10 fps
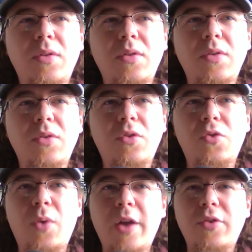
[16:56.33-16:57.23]

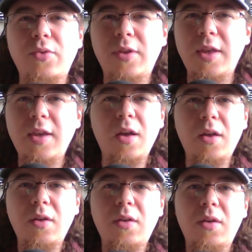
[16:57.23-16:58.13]

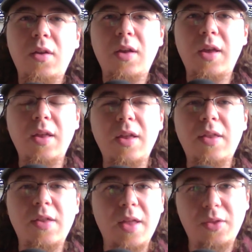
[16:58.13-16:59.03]
swastika.
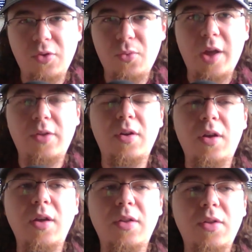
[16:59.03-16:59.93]
It's not the
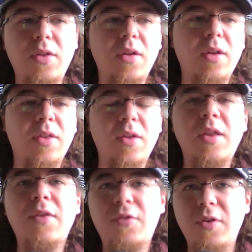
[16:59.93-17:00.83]
swastika. It's a
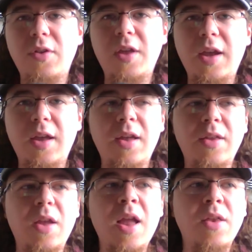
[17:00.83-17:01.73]
different thing.
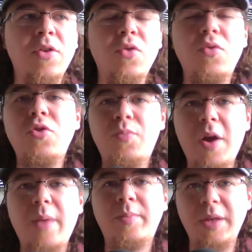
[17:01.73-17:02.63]
And you
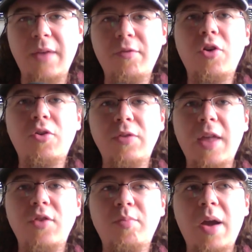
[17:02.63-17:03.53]
probably have heard
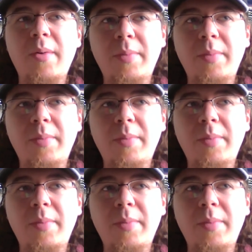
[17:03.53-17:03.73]
that. You've probably